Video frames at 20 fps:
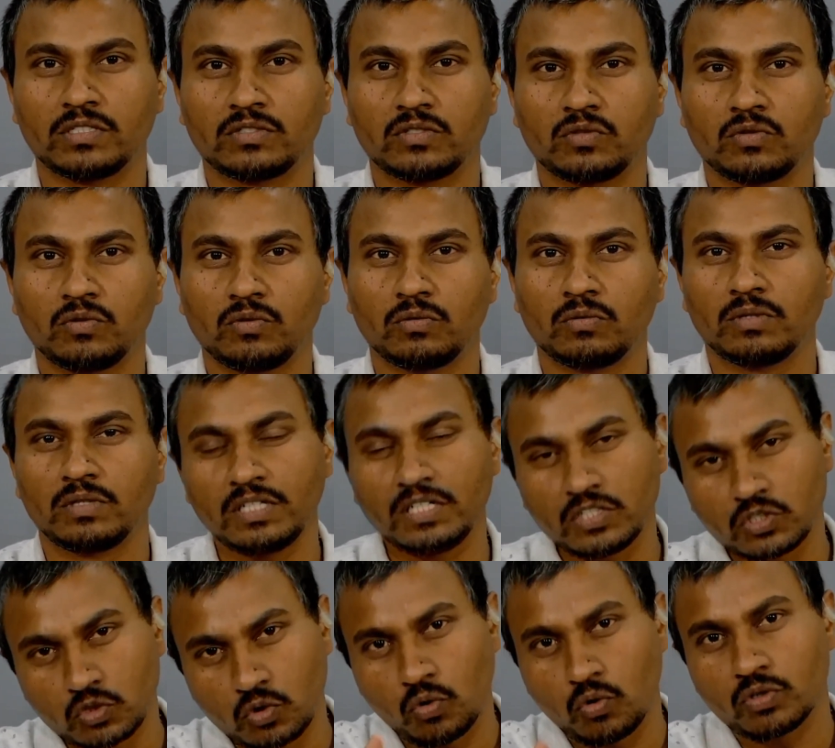So
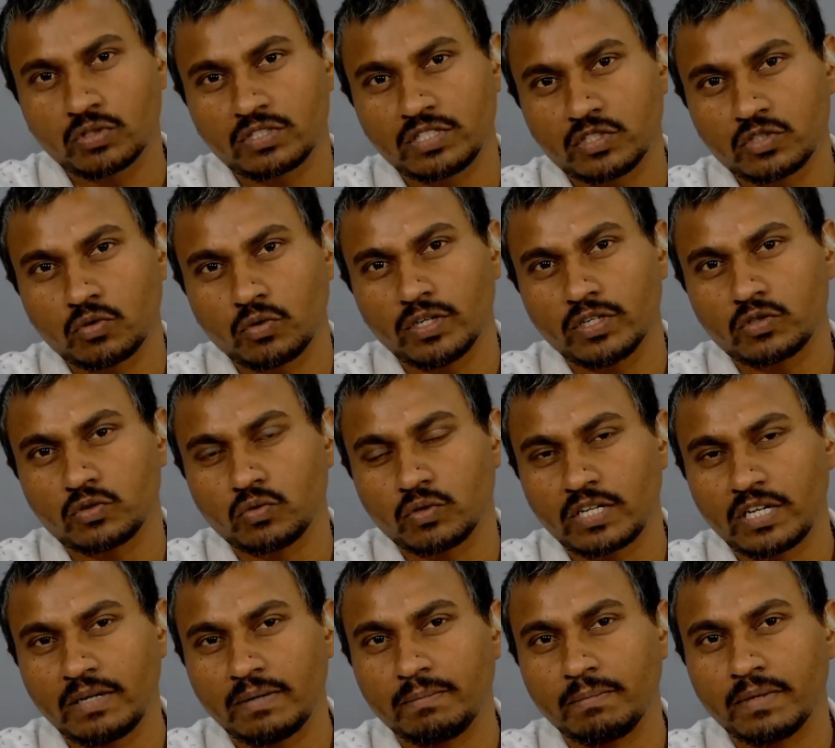this course is going to
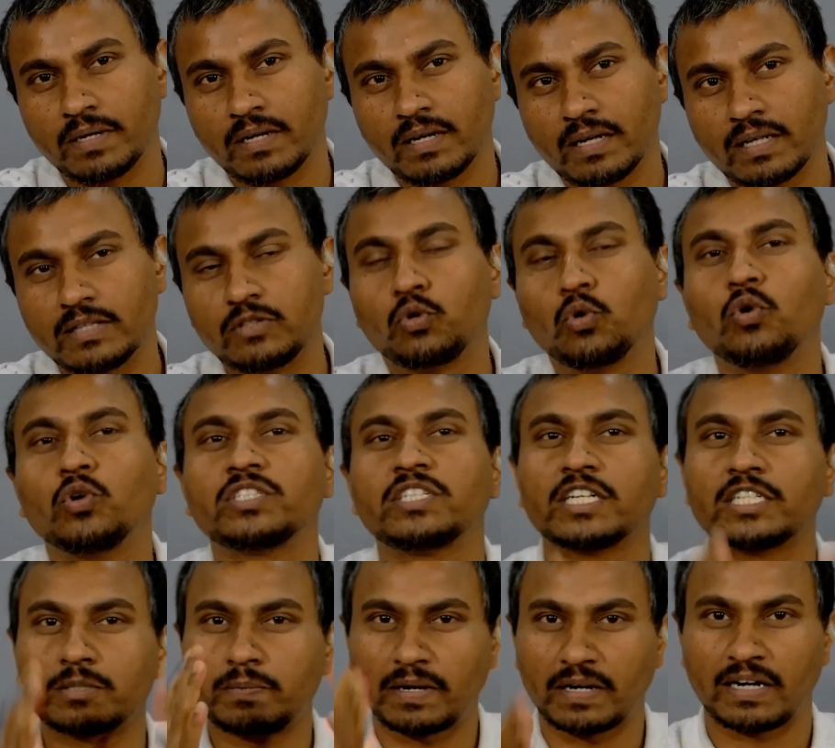give those
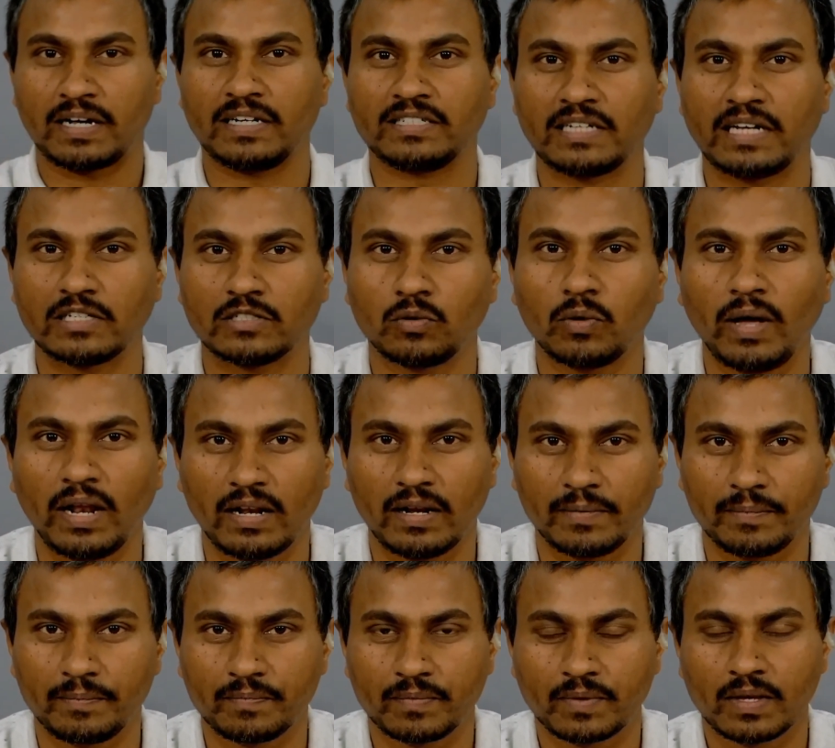expertise as well
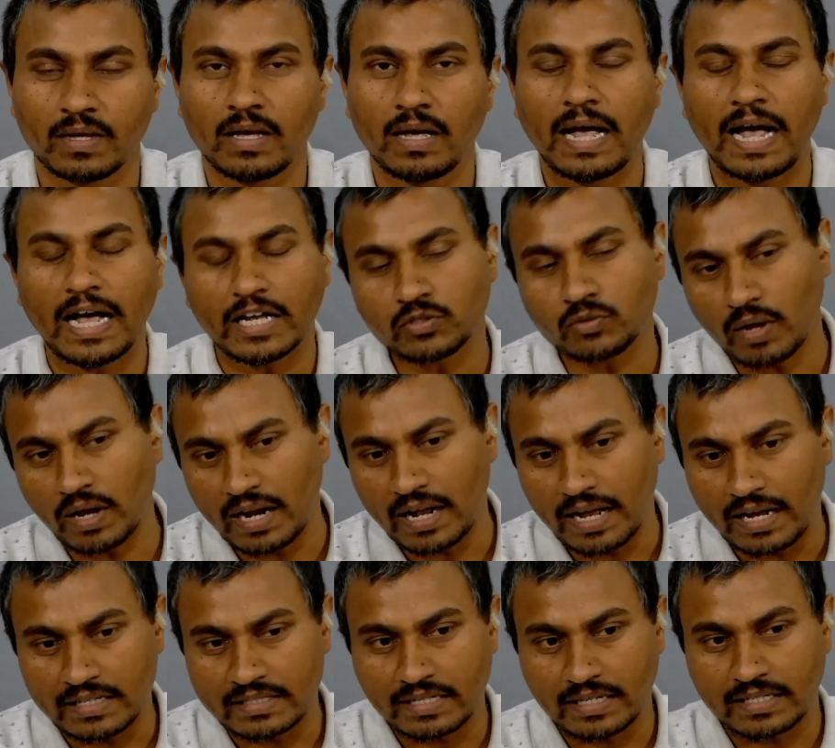
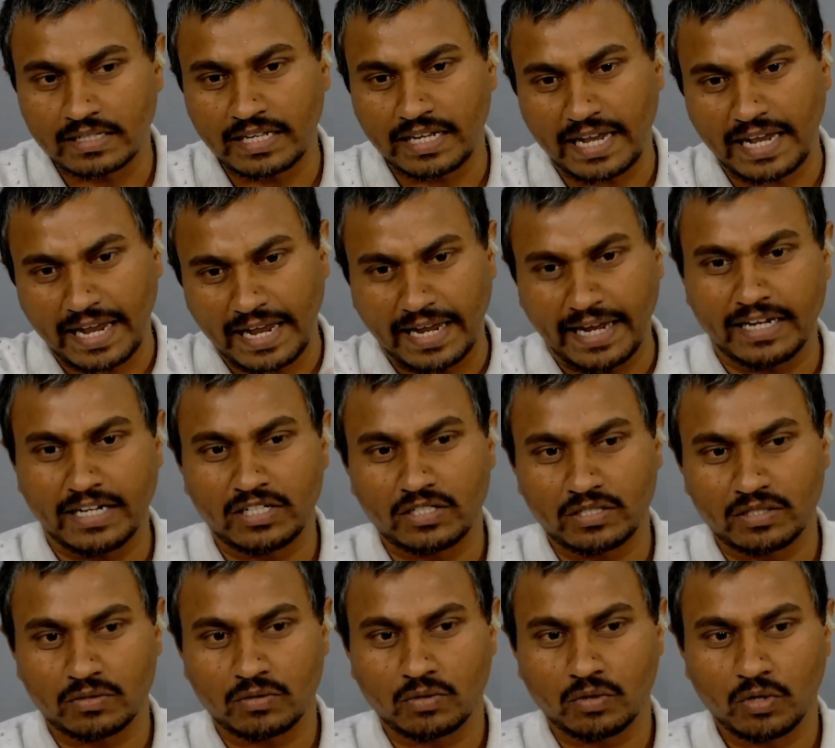as at the end